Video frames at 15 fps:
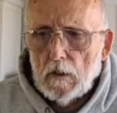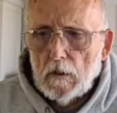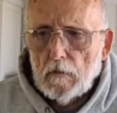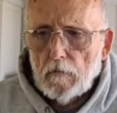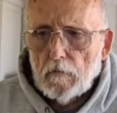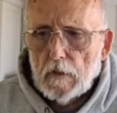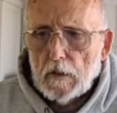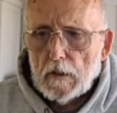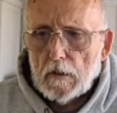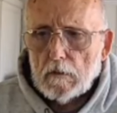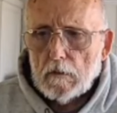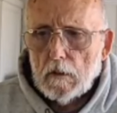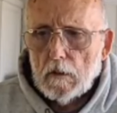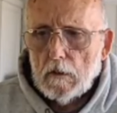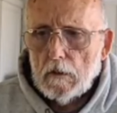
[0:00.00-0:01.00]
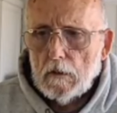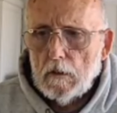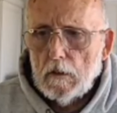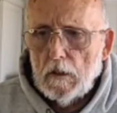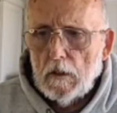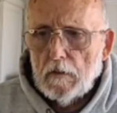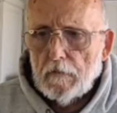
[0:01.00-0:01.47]
They've
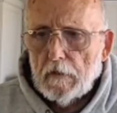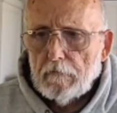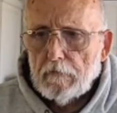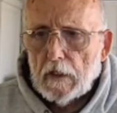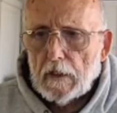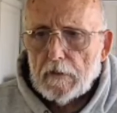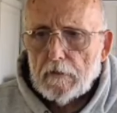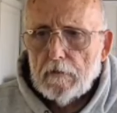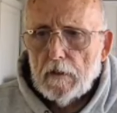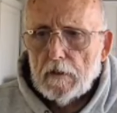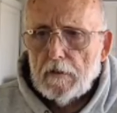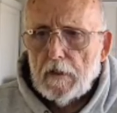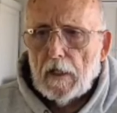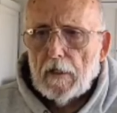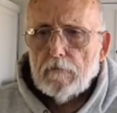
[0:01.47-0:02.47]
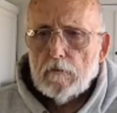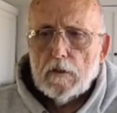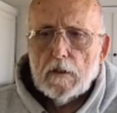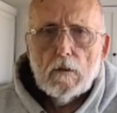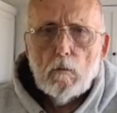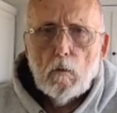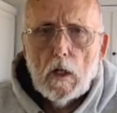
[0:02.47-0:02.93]
got a diver
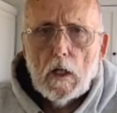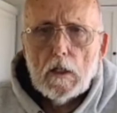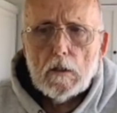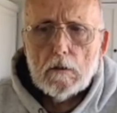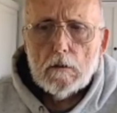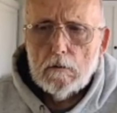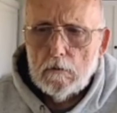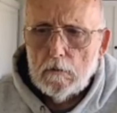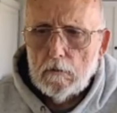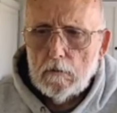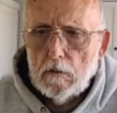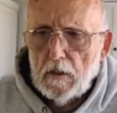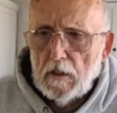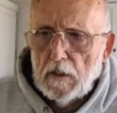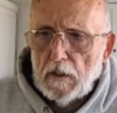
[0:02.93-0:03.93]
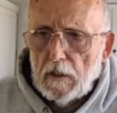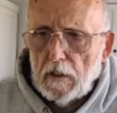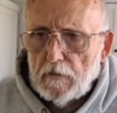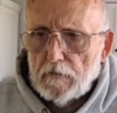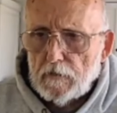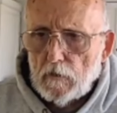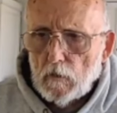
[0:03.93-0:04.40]
in the water.
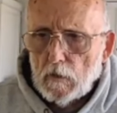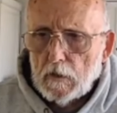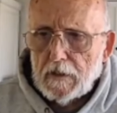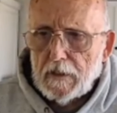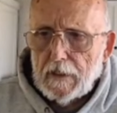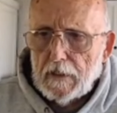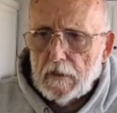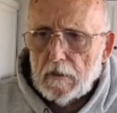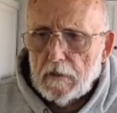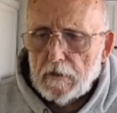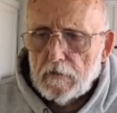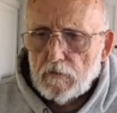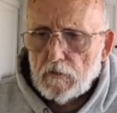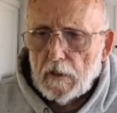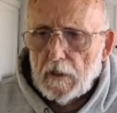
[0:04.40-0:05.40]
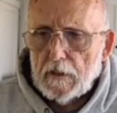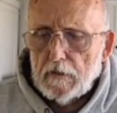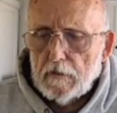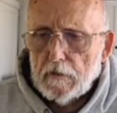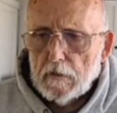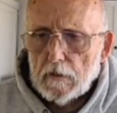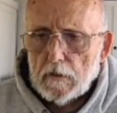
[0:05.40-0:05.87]
He's going down and trying
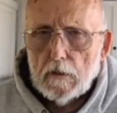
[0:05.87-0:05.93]
to